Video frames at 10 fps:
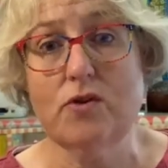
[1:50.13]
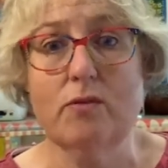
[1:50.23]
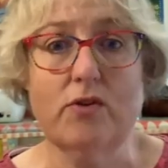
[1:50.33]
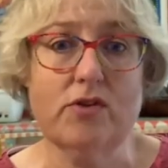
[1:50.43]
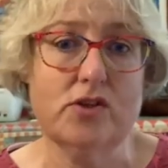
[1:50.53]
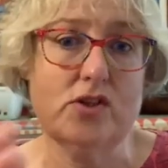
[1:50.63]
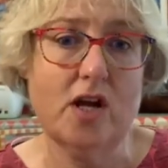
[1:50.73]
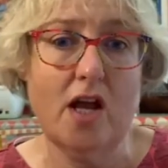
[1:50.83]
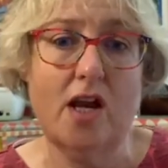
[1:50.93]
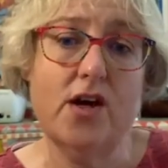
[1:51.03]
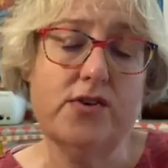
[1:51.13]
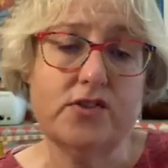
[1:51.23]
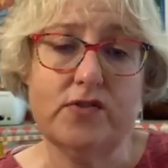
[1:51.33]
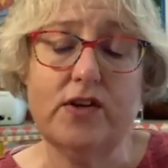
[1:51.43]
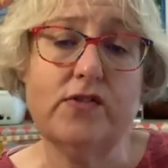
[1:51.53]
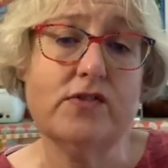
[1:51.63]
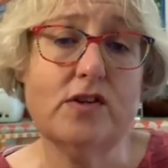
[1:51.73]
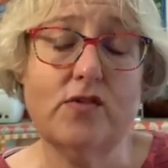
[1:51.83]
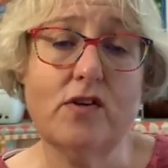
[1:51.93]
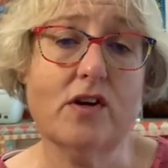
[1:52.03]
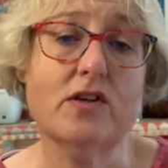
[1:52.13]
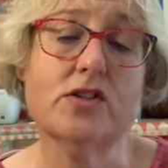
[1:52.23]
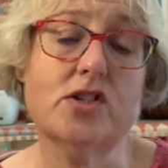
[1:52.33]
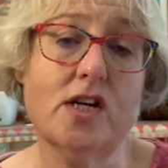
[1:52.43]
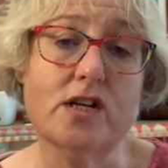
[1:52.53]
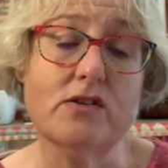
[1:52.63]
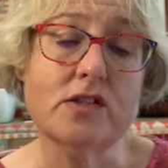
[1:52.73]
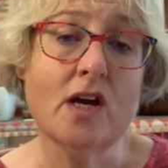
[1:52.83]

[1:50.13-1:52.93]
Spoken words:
with because you get loads of different cast shadows.